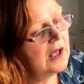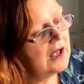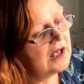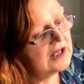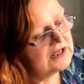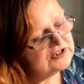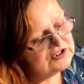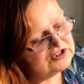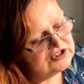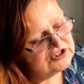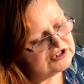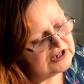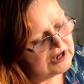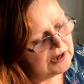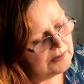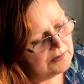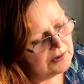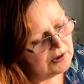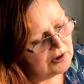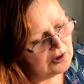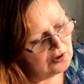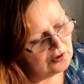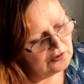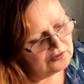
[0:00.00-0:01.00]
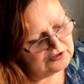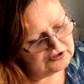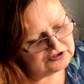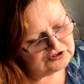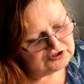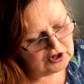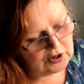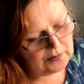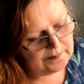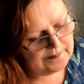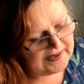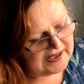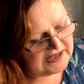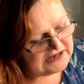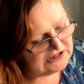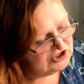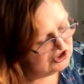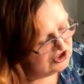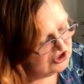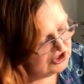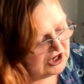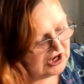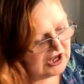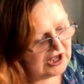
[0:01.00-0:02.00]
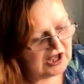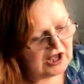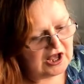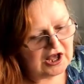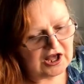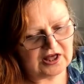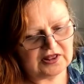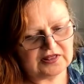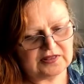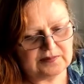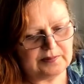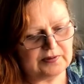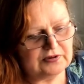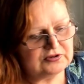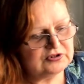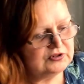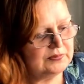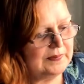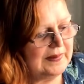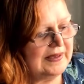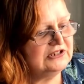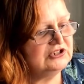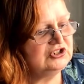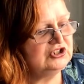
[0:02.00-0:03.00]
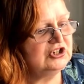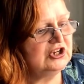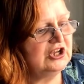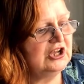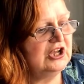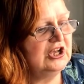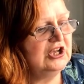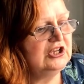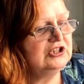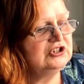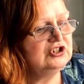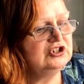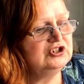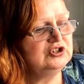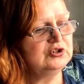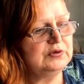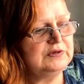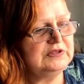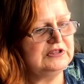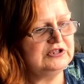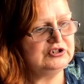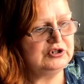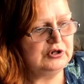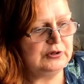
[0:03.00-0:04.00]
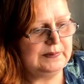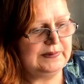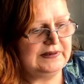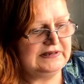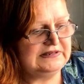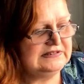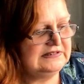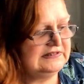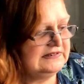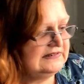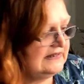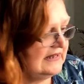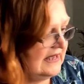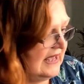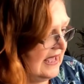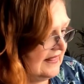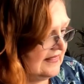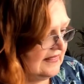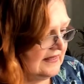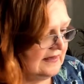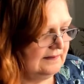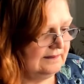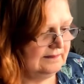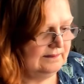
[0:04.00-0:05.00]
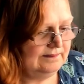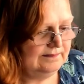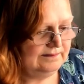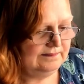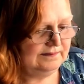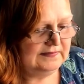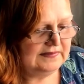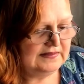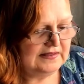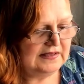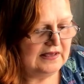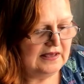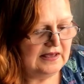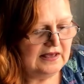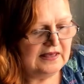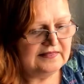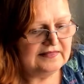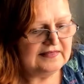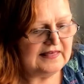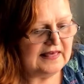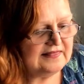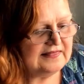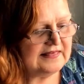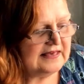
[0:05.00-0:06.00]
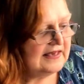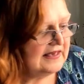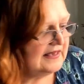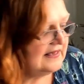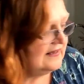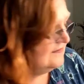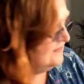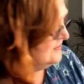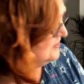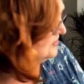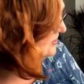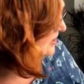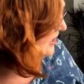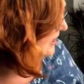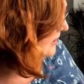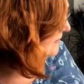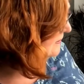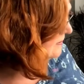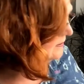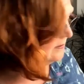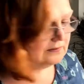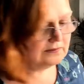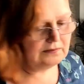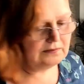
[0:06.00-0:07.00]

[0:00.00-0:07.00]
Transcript: and sew along the top edge and the bottom edge to join the 2 pieces together. That then gives you